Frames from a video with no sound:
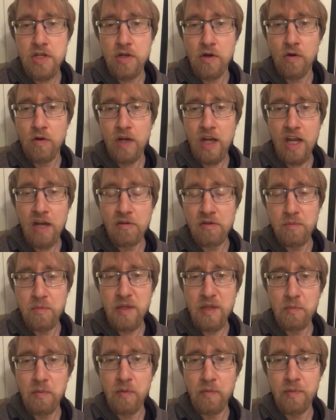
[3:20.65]
You're okay with
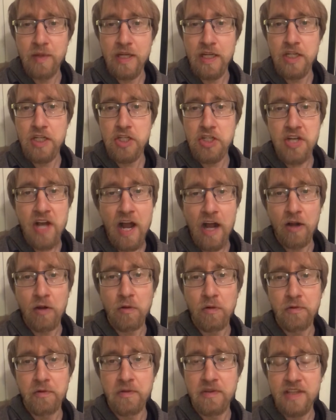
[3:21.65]
people being
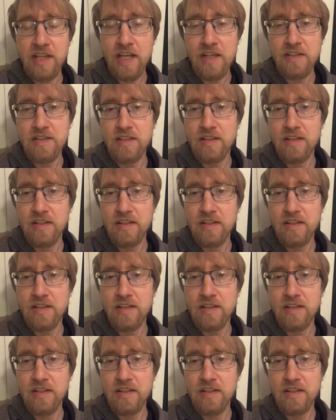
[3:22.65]
shackled with tens